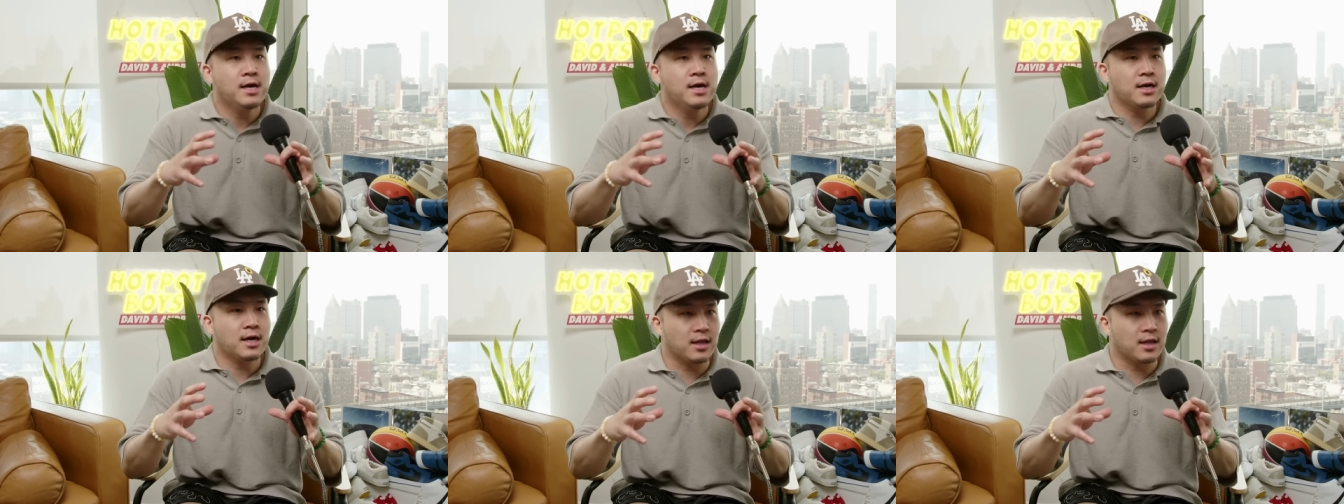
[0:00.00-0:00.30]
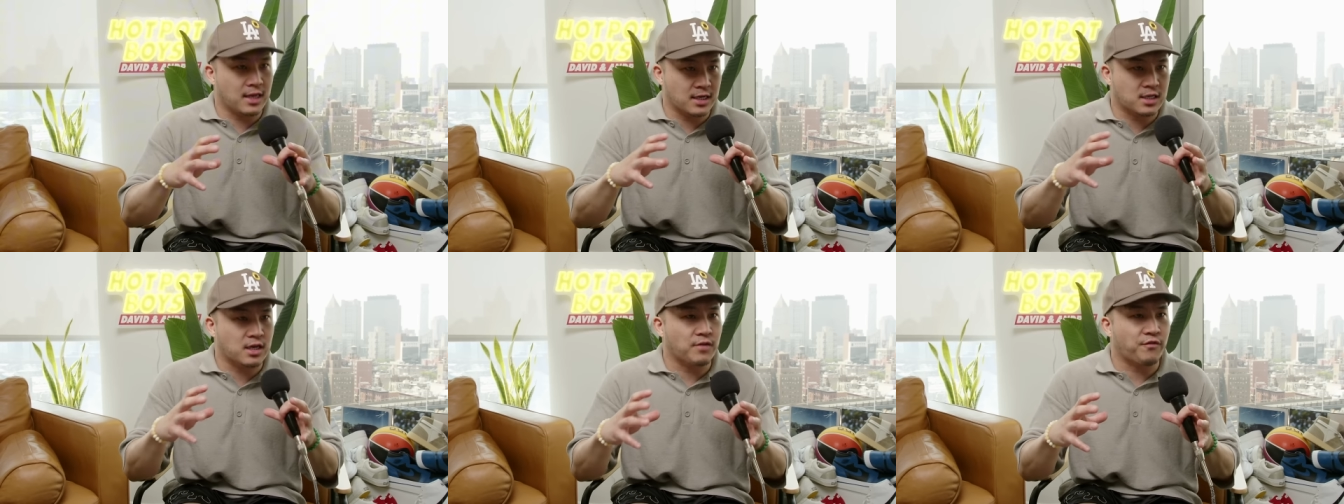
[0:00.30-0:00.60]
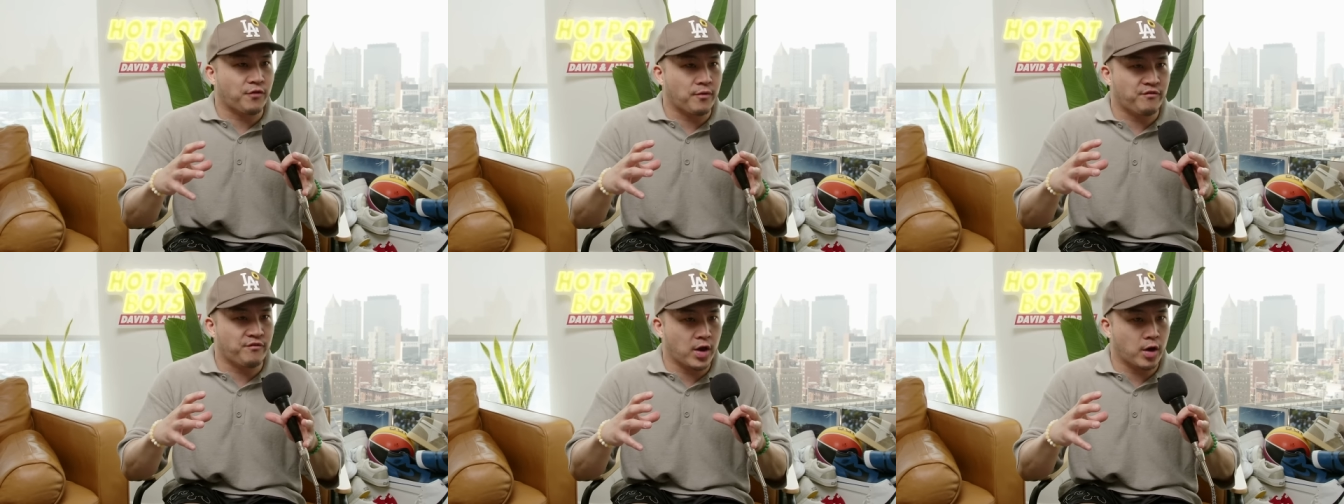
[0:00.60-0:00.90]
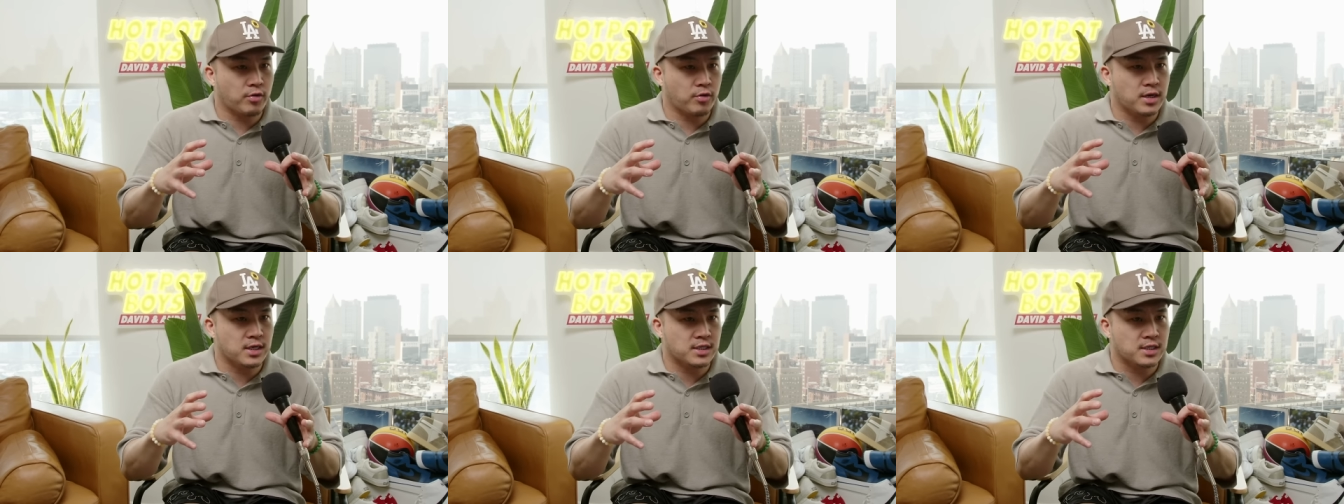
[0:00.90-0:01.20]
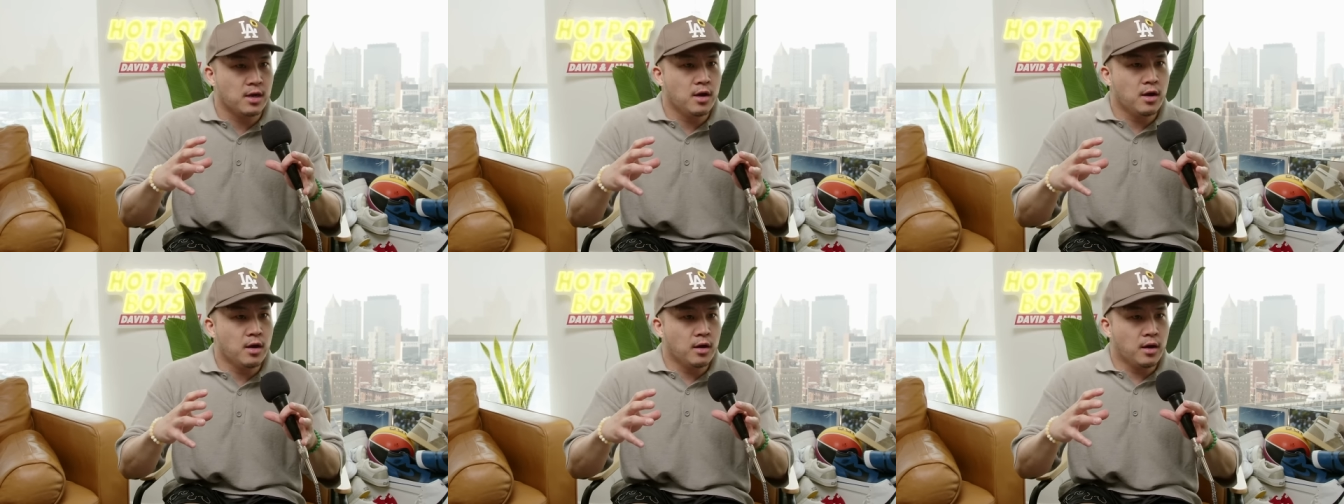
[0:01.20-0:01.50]
Collected from various
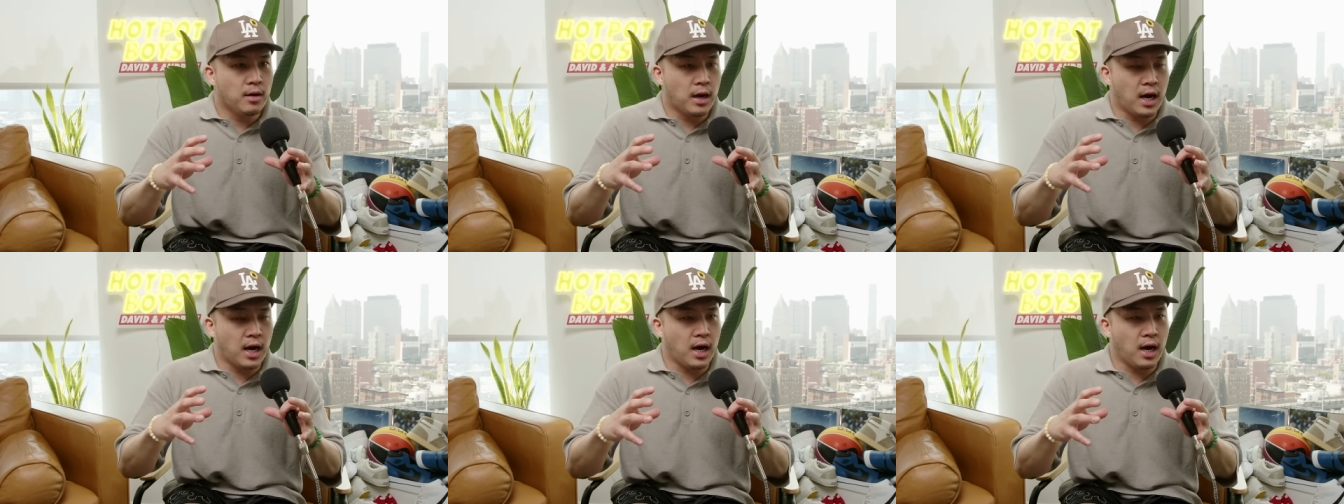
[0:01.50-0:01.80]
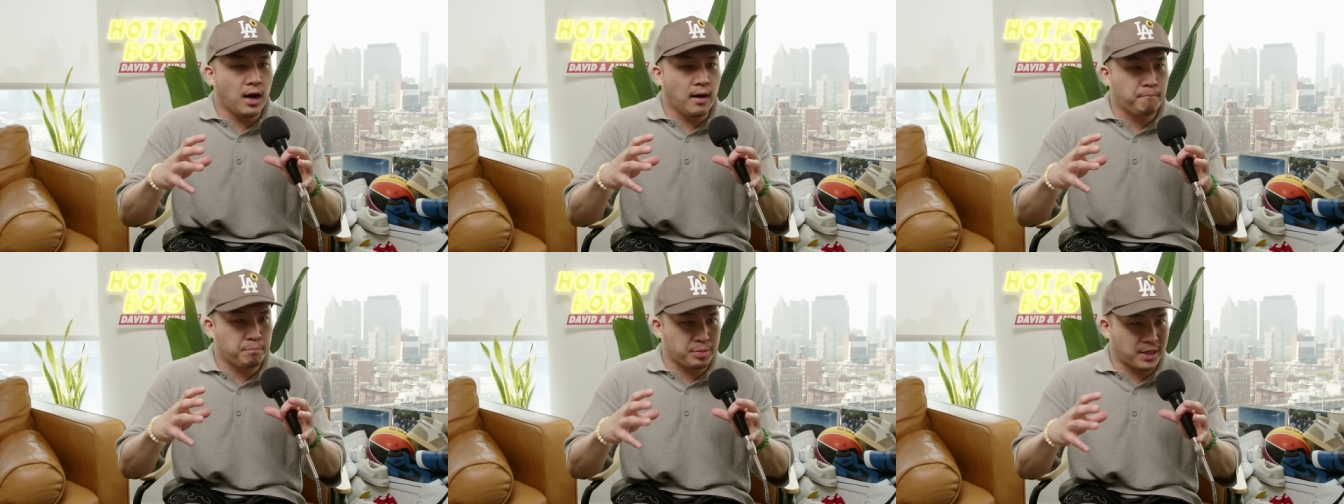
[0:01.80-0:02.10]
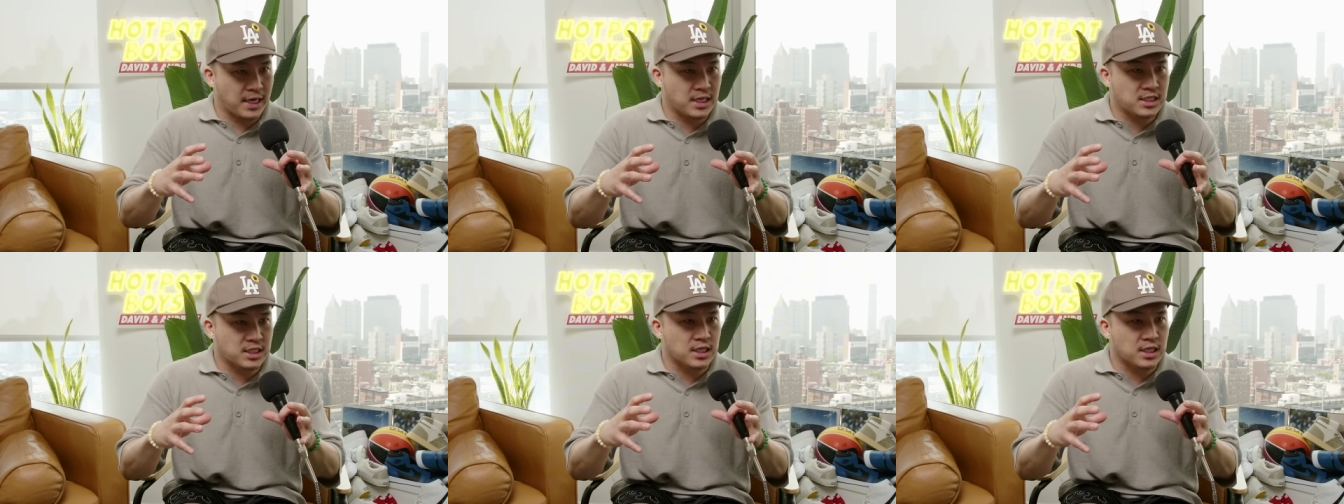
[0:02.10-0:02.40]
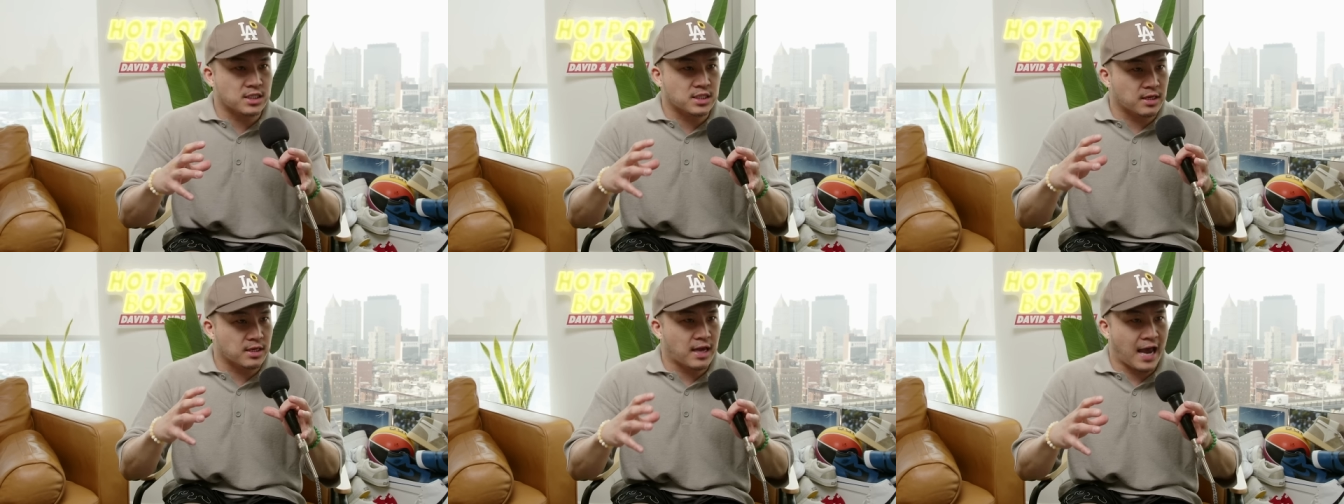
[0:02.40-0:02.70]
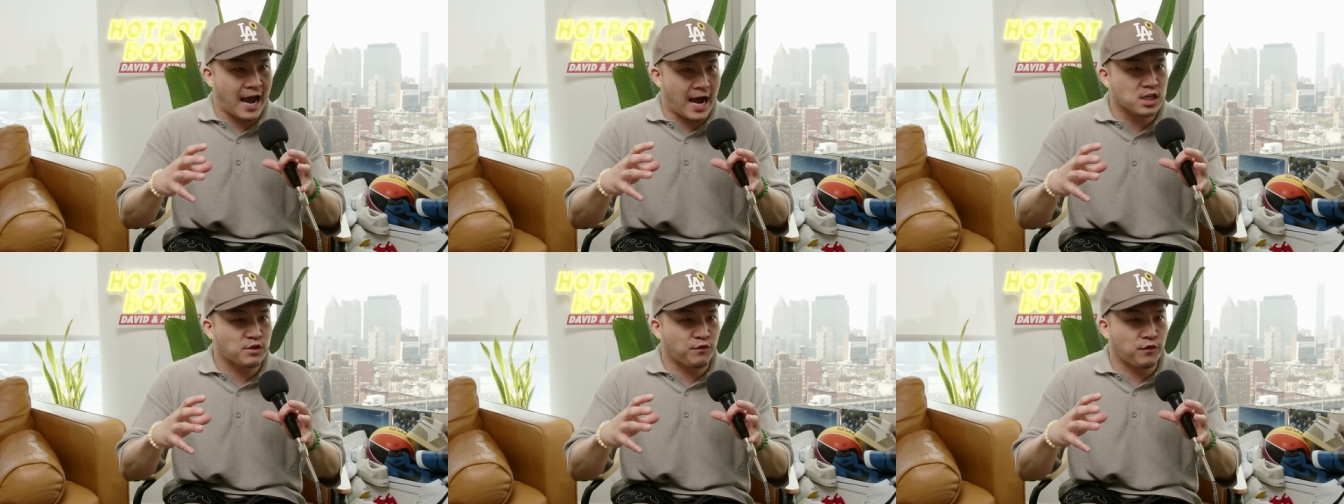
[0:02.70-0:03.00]
uh, places and
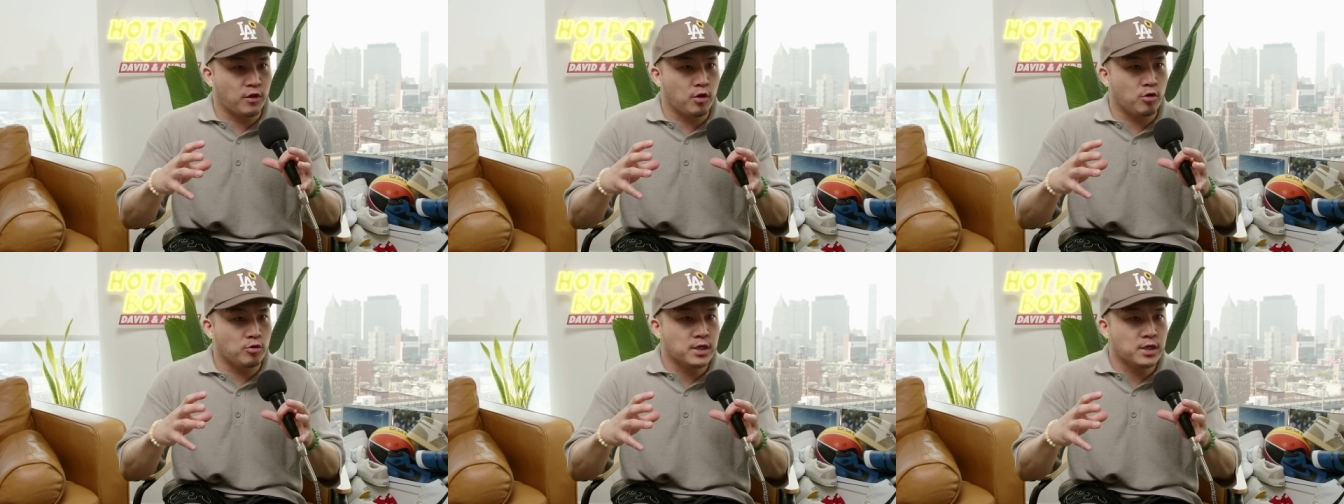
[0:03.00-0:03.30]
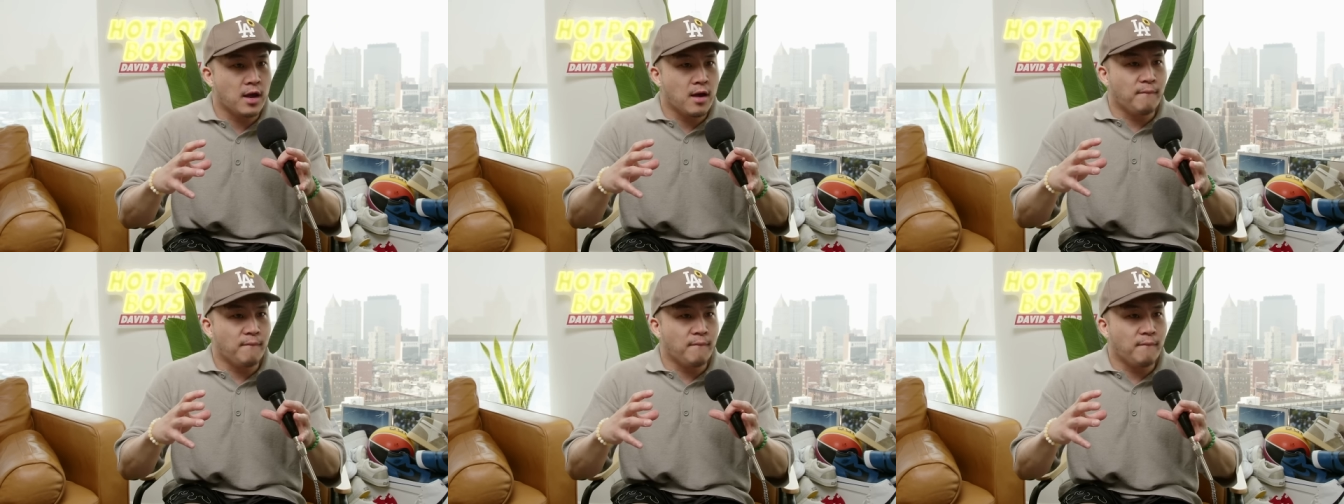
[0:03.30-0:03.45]
cash flows,